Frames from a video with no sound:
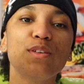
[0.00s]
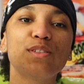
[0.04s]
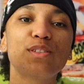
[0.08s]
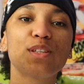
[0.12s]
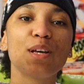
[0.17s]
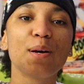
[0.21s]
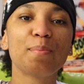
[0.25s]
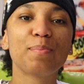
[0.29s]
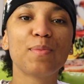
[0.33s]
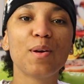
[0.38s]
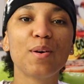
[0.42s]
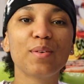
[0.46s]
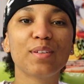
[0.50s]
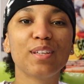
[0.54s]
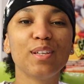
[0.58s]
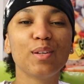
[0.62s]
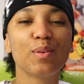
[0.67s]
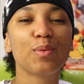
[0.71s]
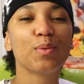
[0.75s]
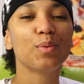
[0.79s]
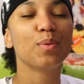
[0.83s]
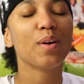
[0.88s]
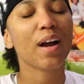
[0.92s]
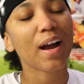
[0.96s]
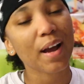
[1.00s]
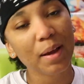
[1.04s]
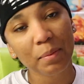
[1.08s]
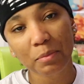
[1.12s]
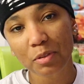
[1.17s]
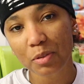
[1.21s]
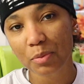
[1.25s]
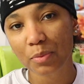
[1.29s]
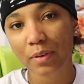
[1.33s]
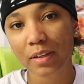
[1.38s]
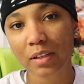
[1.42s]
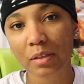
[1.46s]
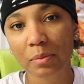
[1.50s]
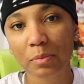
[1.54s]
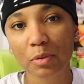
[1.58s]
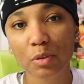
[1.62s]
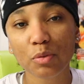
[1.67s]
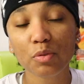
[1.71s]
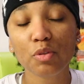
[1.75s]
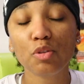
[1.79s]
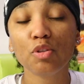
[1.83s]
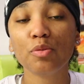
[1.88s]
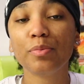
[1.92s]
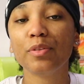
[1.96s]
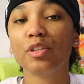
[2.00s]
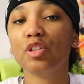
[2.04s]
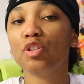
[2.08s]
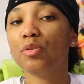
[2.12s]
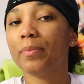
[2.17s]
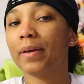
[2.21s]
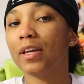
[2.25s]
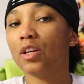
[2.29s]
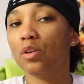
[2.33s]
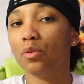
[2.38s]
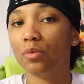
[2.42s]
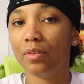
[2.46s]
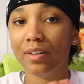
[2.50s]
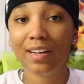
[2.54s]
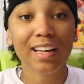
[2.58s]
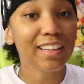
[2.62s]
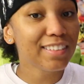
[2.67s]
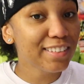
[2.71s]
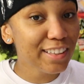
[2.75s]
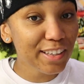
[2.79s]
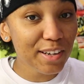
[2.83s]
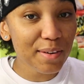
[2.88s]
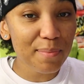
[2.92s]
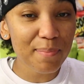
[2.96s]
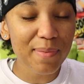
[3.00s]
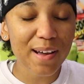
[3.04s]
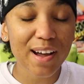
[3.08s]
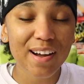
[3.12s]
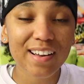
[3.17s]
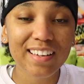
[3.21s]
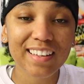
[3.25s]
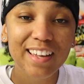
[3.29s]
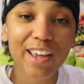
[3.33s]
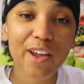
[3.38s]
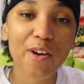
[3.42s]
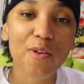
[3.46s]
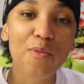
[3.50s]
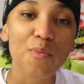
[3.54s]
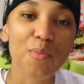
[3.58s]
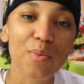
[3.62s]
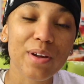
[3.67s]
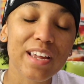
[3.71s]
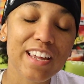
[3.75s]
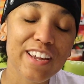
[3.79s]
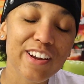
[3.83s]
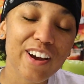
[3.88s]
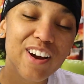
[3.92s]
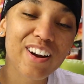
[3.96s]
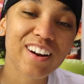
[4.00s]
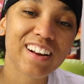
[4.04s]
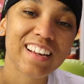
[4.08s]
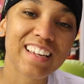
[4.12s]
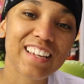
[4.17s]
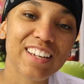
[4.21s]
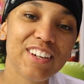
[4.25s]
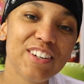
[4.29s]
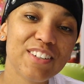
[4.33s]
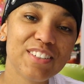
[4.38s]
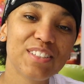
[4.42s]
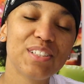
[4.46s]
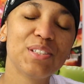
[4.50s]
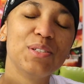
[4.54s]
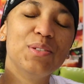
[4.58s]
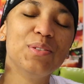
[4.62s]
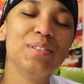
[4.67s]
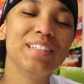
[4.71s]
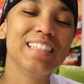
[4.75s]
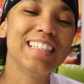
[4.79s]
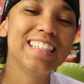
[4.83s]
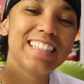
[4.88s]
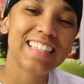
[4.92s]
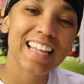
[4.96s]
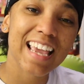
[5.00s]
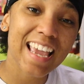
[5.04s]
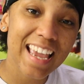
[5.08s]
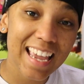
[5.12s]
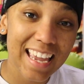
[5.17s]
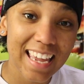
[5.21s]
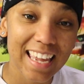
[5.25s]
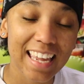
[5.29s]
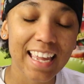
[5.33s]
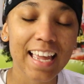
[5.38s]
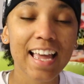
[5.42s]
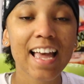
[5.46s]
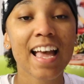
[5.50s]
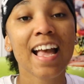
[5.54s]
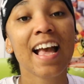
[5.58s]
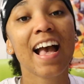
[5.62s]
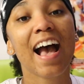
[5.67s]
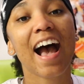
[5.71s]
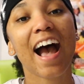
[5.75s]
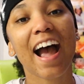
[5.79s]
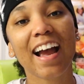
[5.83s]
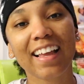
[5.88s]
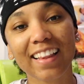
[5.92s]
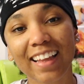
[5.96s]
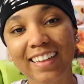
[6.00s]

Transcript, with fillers: What's up, low-key crew? I'm some random YouTuber you may know nothing about, yet we are here today. I